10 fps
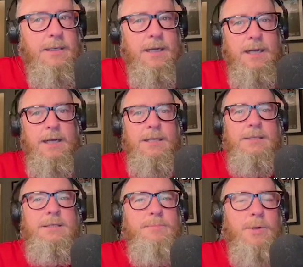
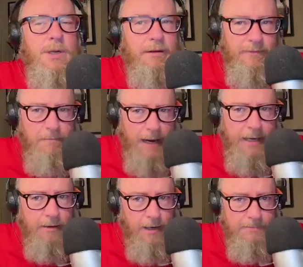to pull off a
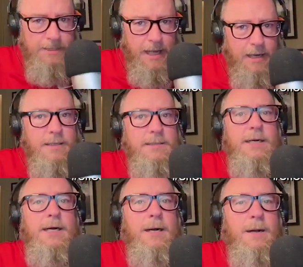minor upset,
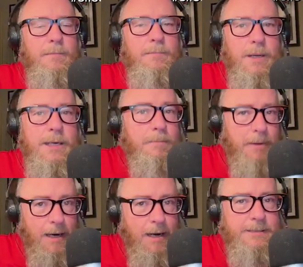but
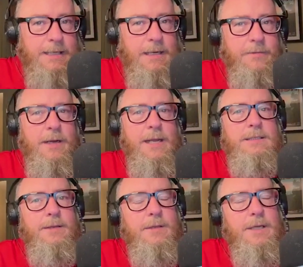an upset
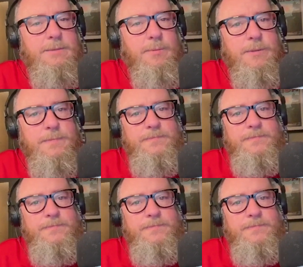nonetheless in the Glass Bowl.